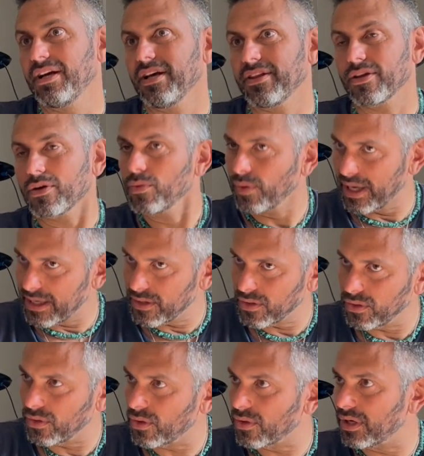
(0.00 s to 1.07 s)
The greater
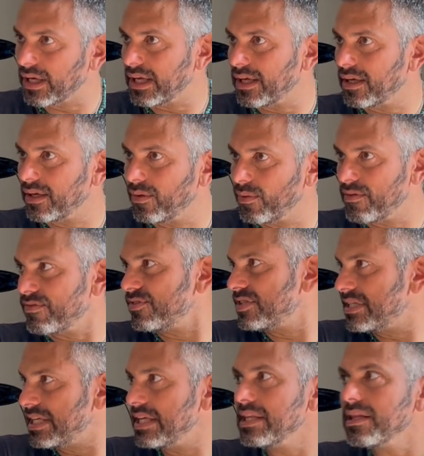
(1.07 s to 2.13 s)
glory. We've
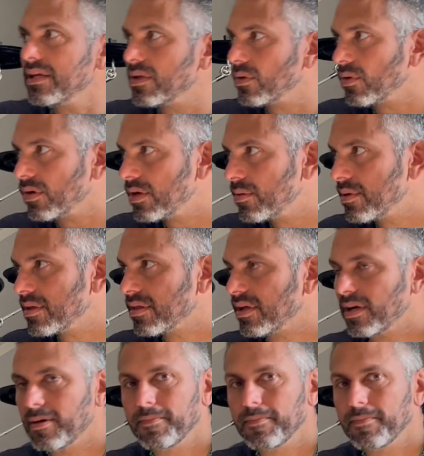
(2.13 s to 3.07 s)
seen the glory with